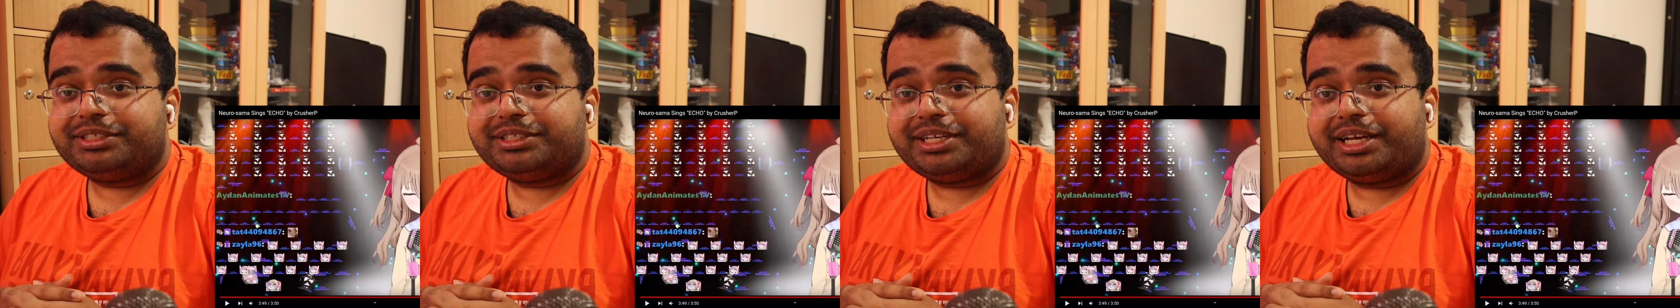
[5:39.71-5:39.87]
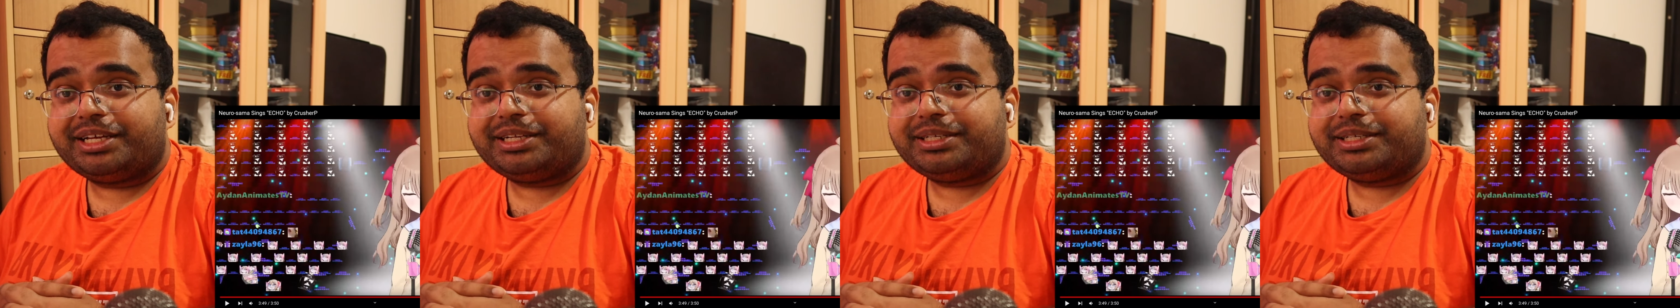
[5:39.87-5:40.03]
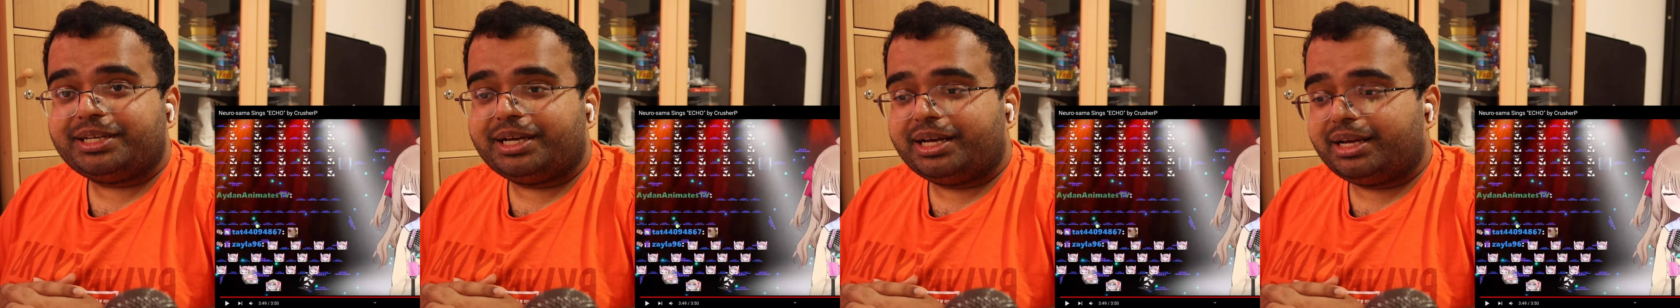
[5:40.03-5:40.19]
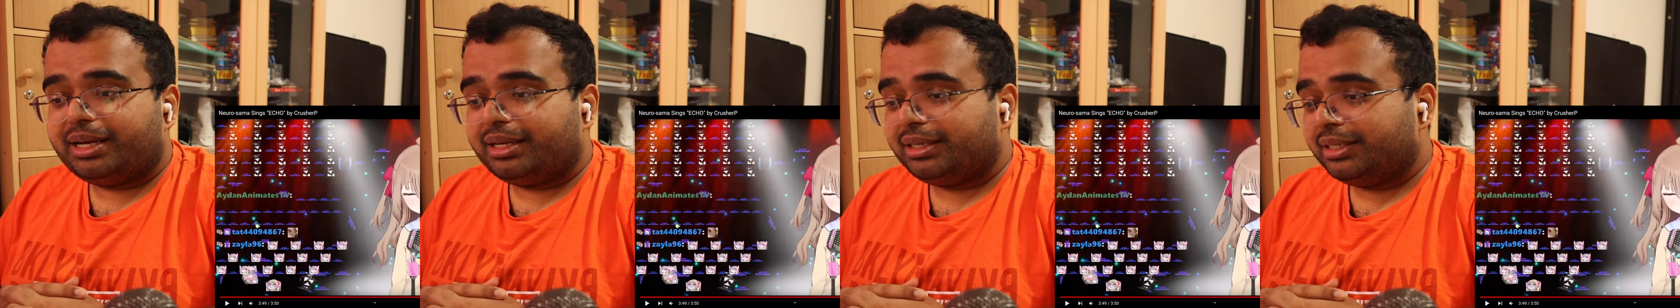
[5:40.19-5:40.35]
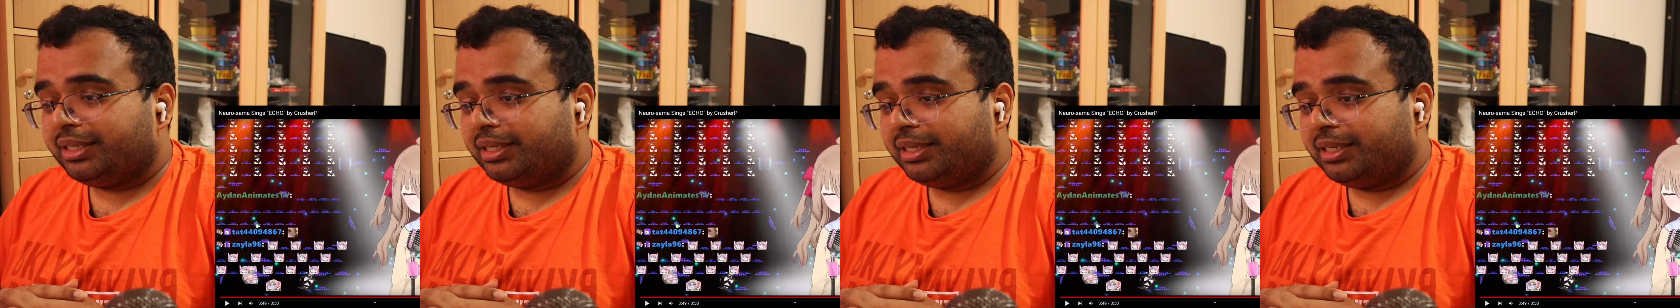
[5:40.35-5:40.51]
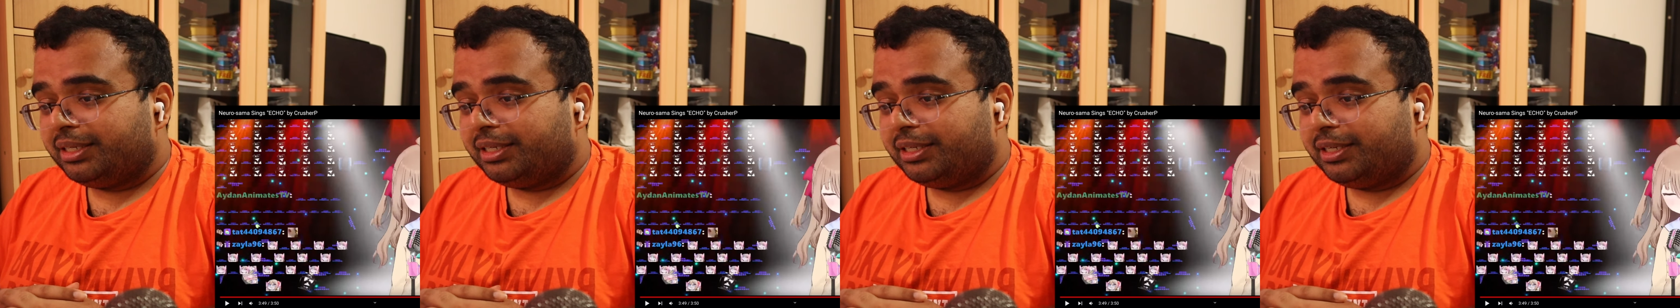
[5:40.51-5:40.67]
And
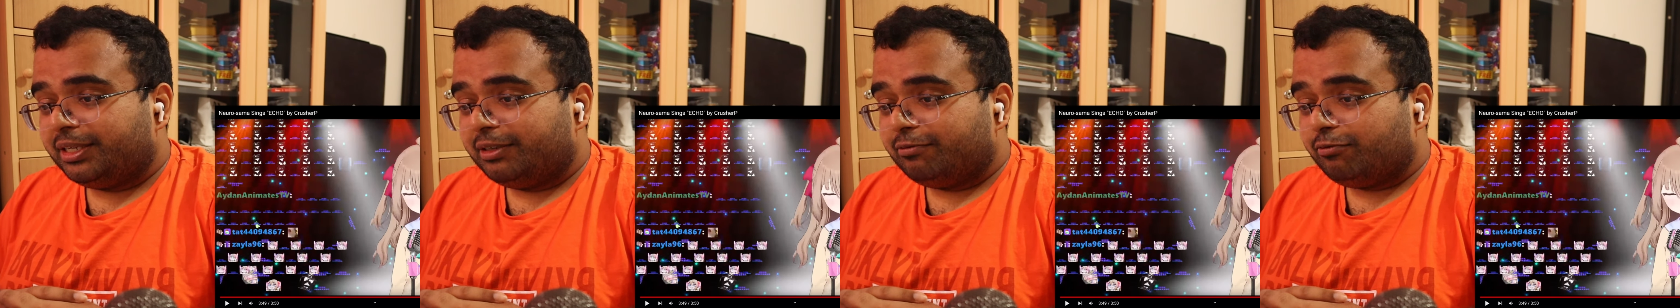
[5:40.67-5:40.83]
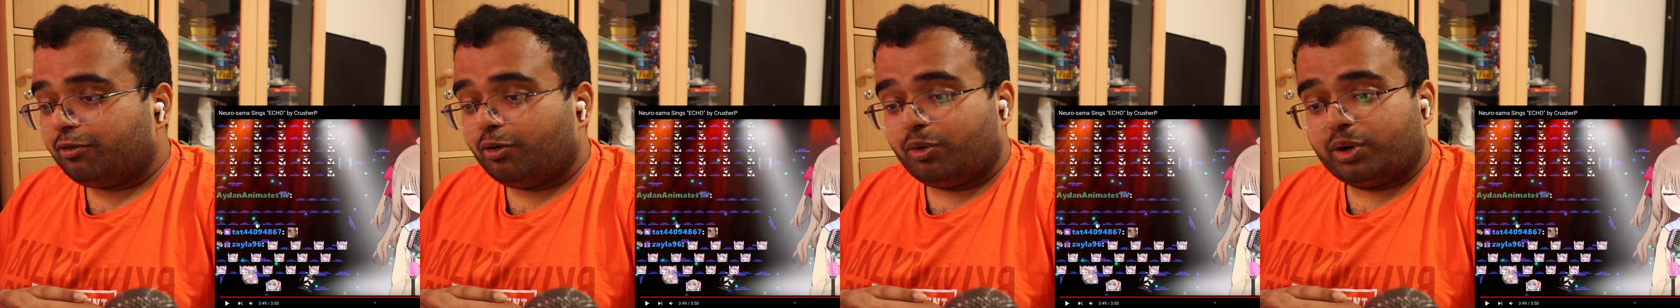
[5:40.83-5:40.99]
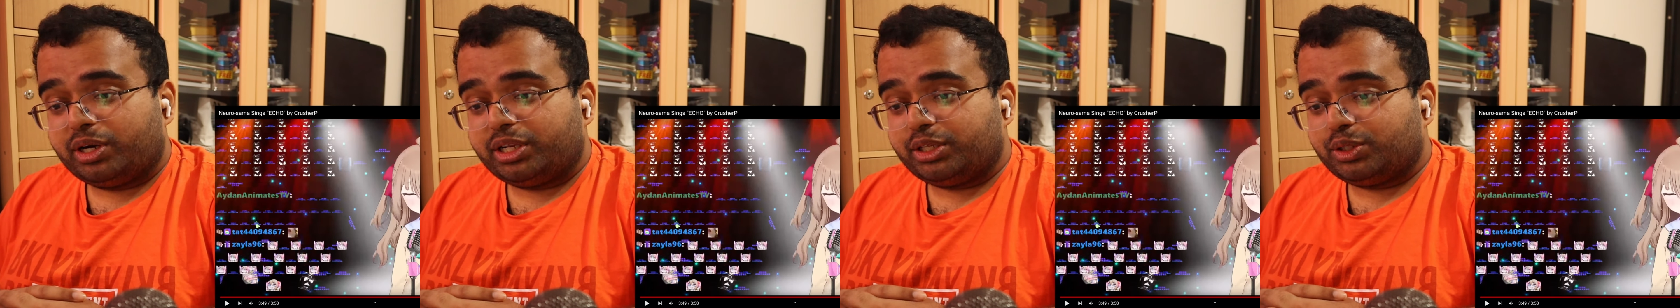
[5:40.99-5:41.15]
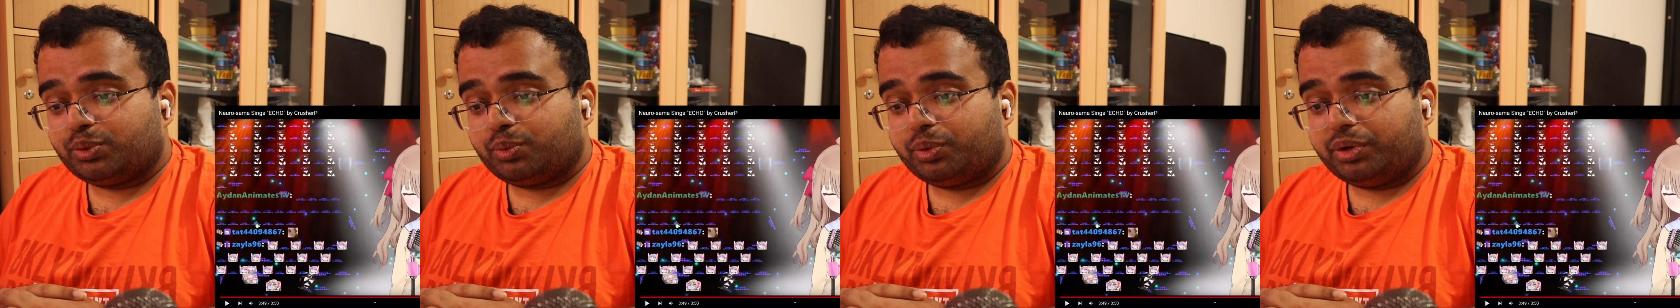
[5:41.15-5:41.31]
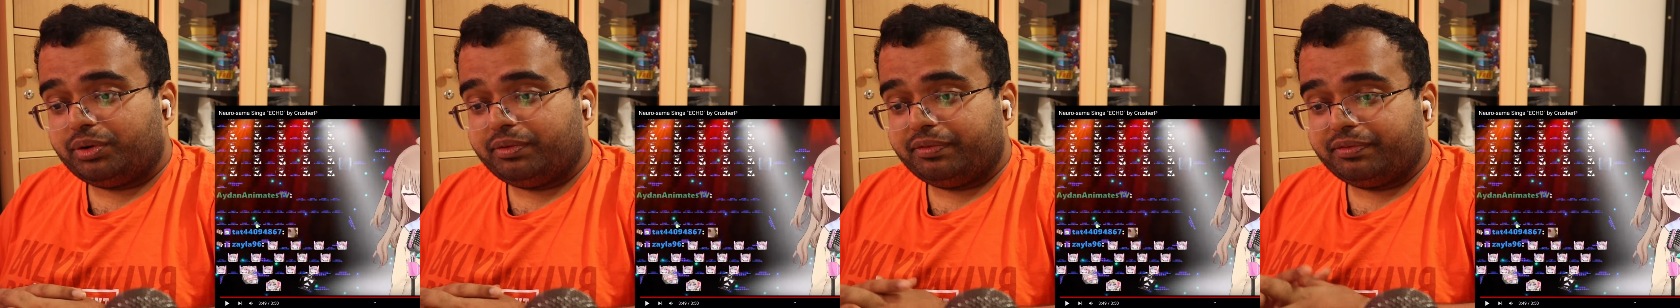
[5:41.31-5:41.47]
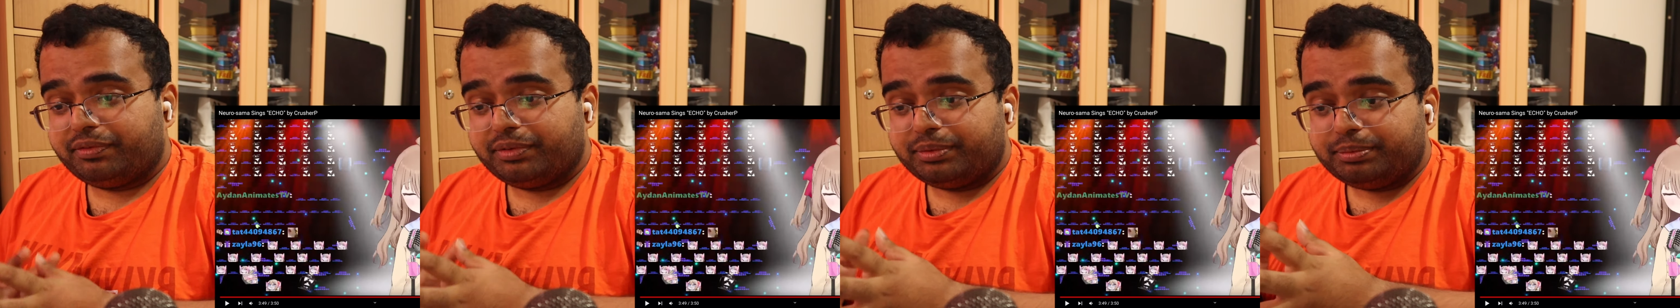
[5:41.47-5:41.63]
for what it's
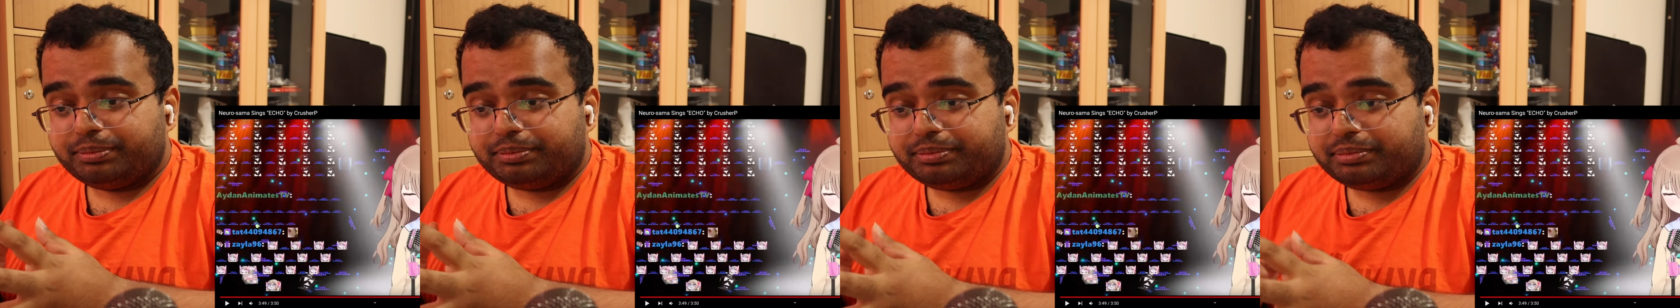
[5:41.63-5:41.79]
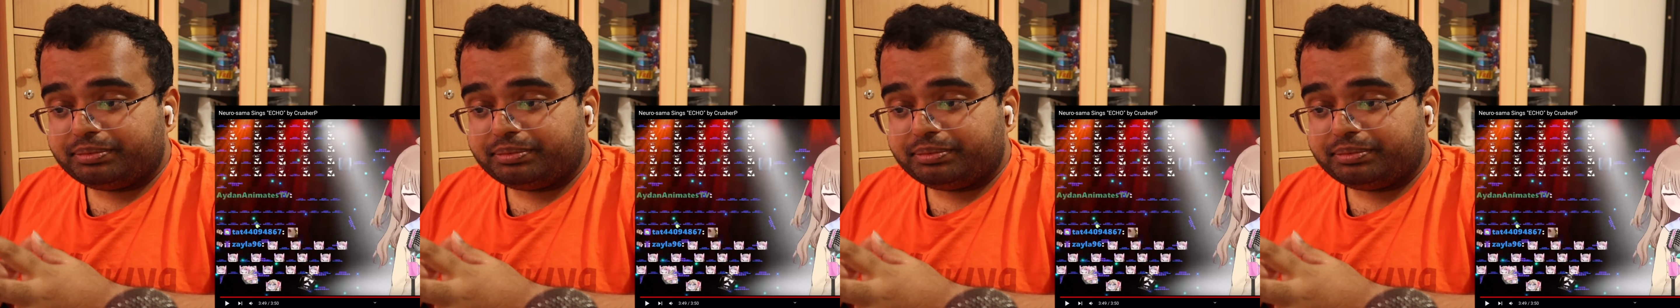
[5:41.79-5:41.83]
worth,